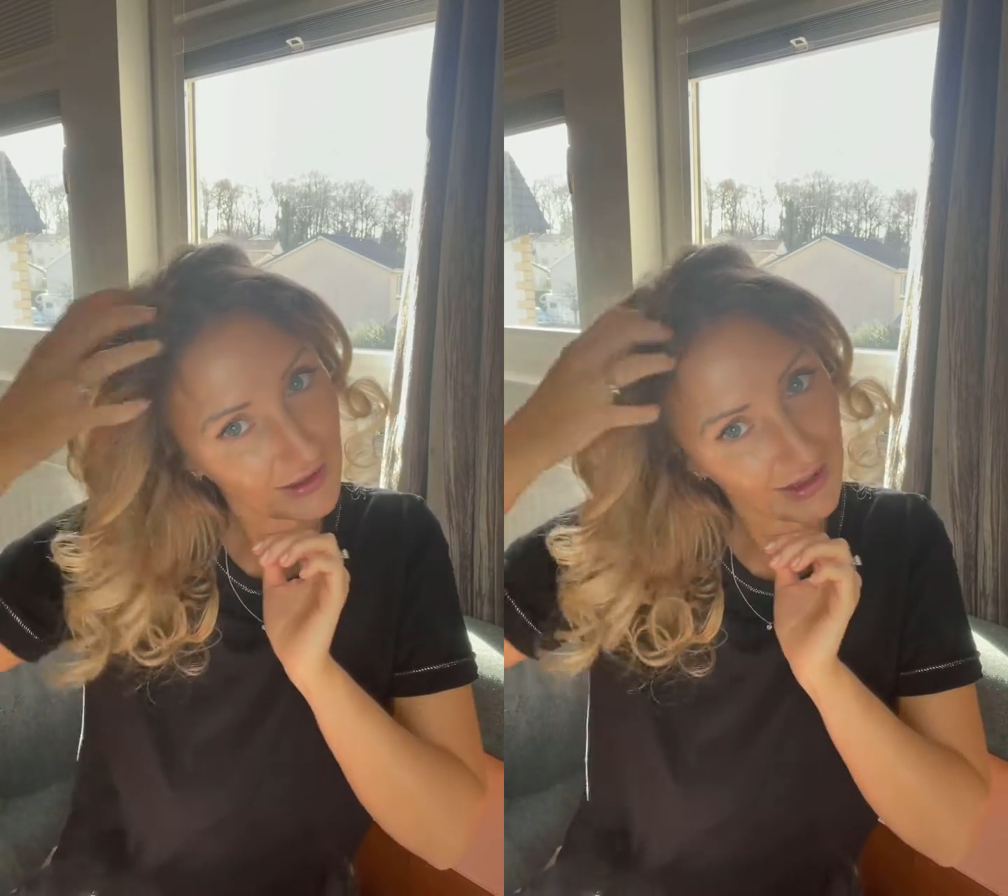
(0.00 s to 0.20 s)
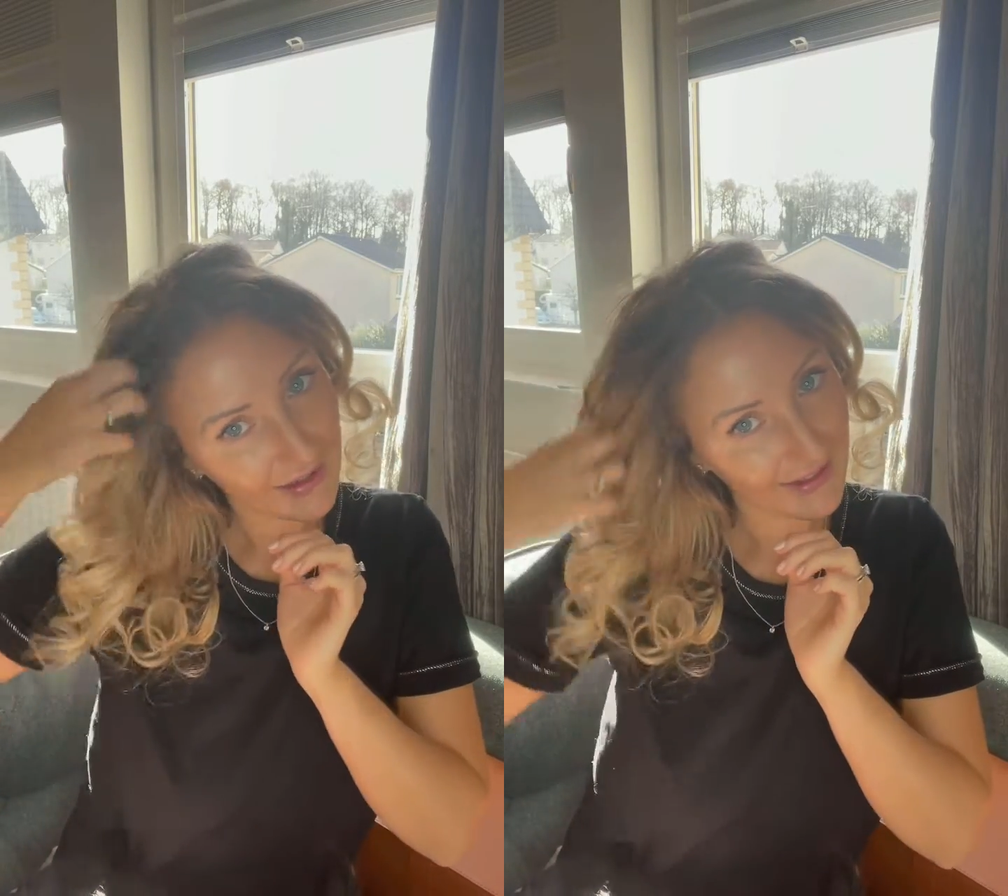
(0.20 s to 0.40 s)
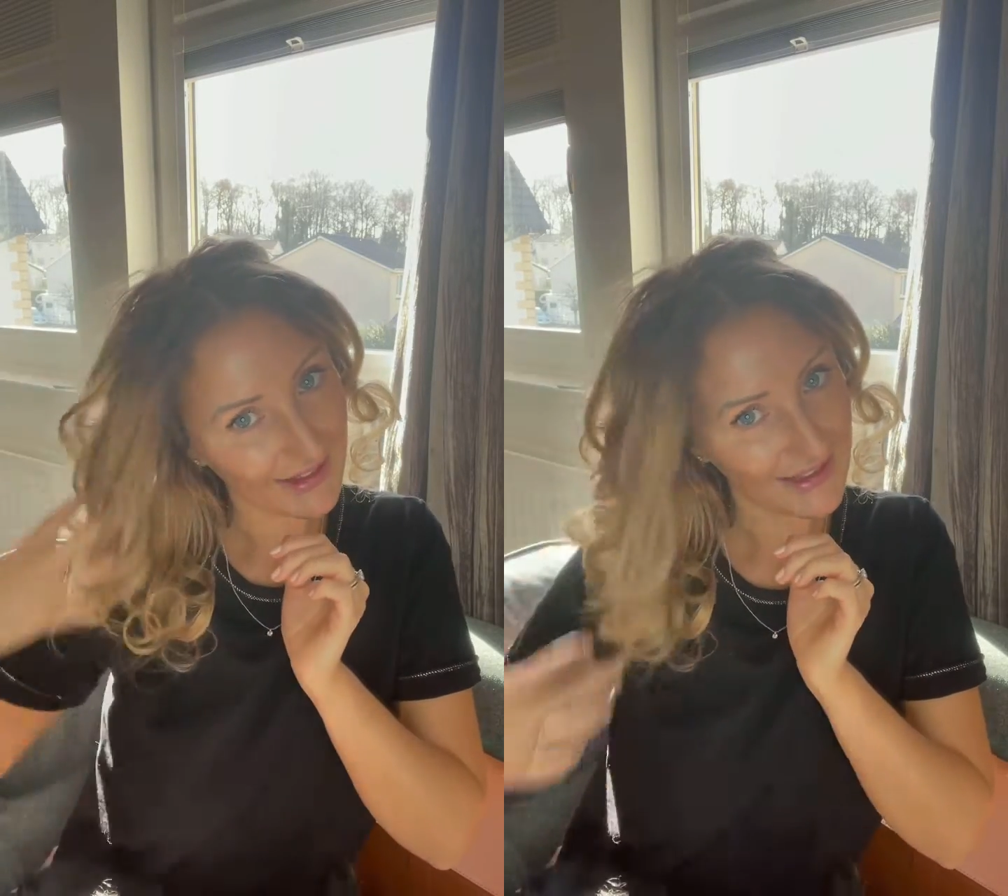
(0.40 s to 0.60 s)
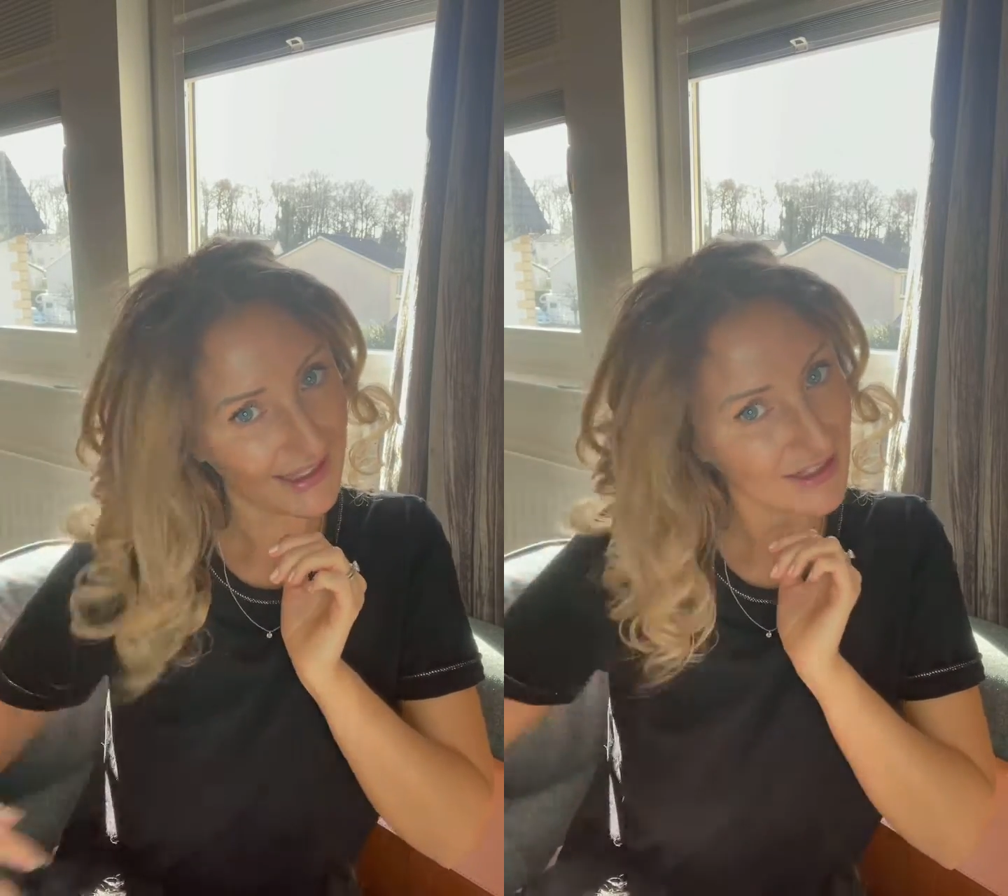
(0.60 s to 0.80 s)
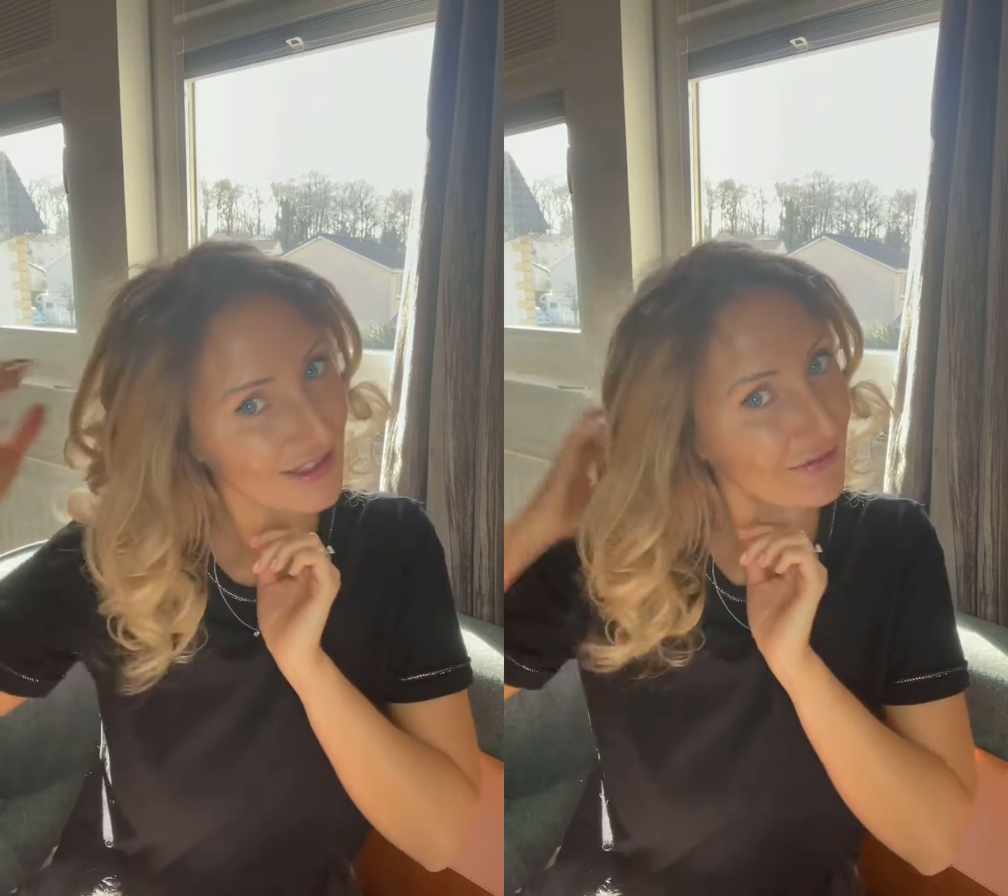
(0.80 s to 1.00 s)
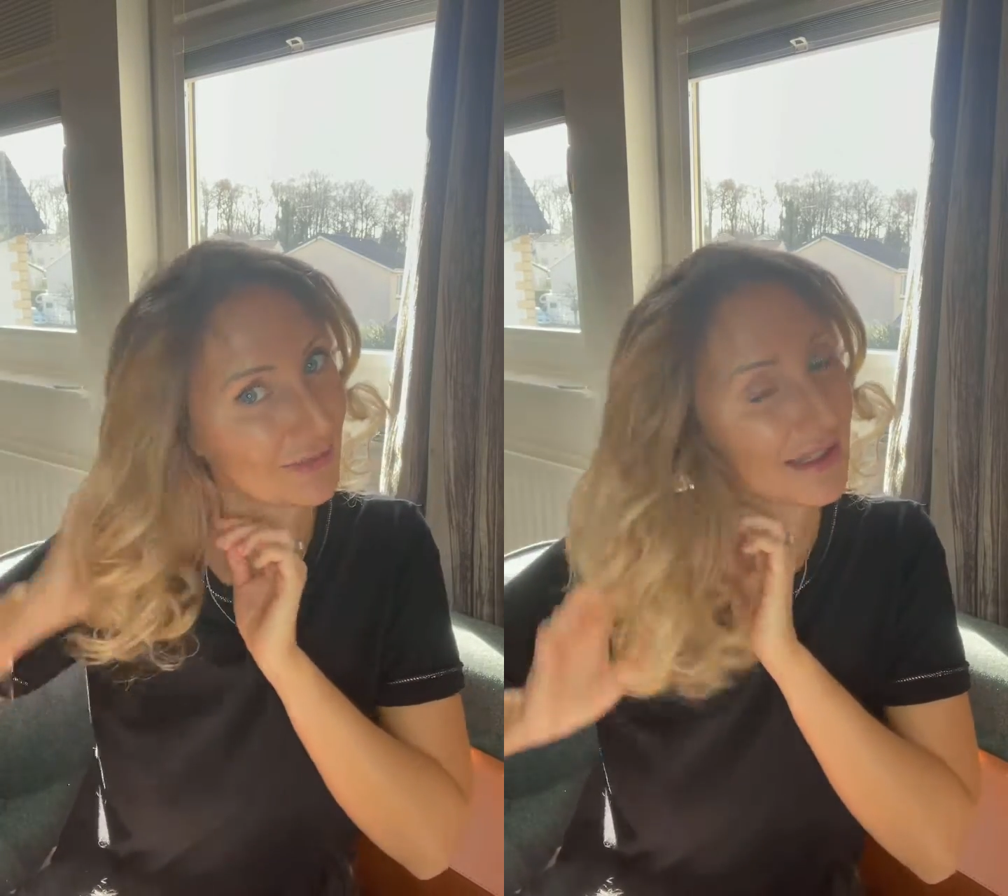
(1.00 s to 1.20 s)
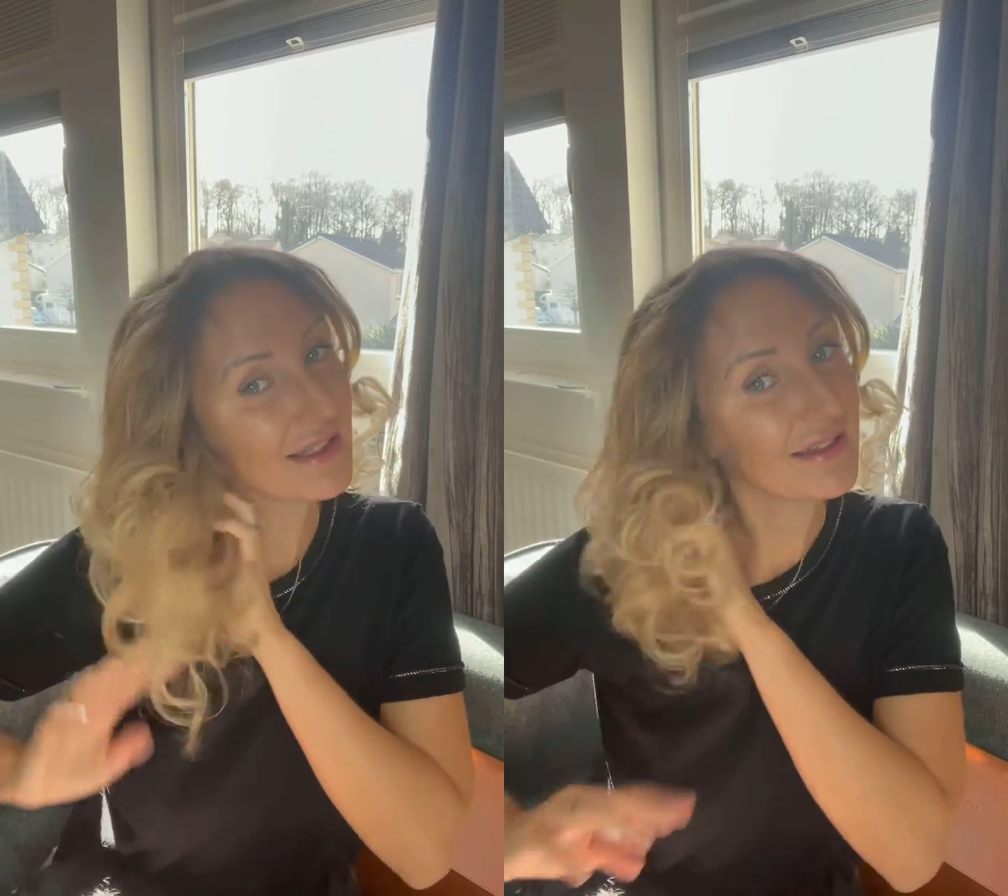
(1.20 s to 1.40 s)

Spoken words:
I think this is actually even better